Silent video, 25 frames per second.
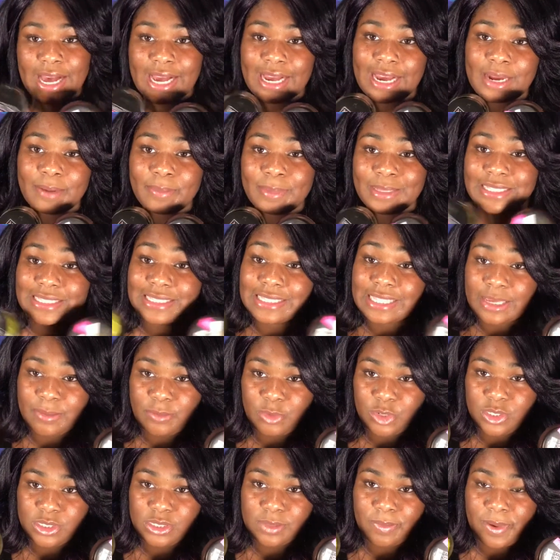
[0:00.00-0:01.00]
I got them at the same
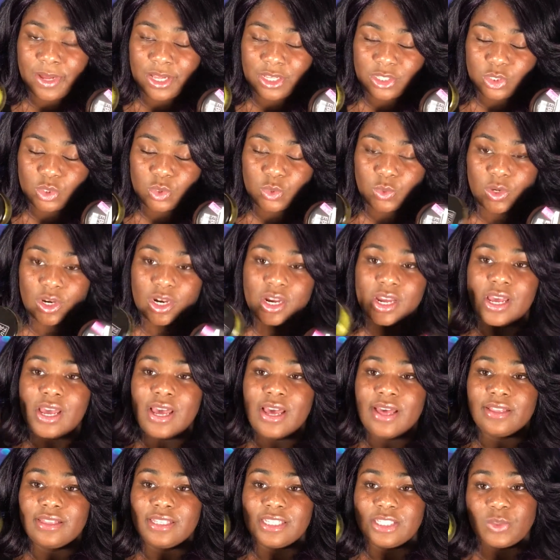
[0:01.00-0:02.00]
beauty supply store.
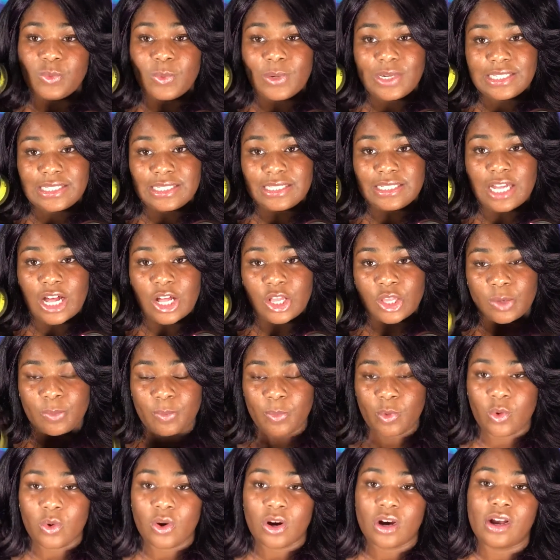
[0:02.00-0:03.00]
This one is $1
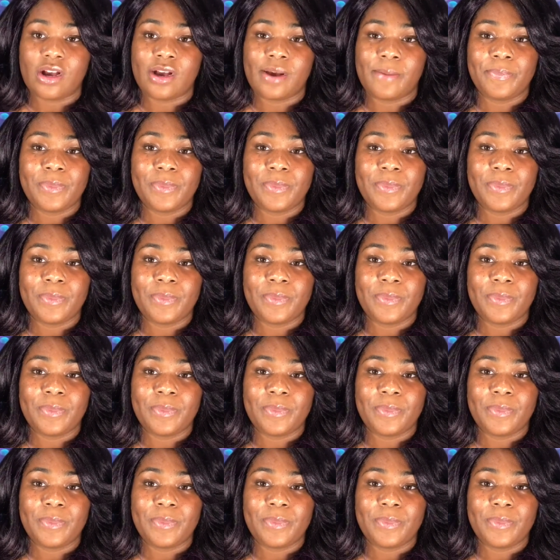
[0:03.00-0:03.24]
more.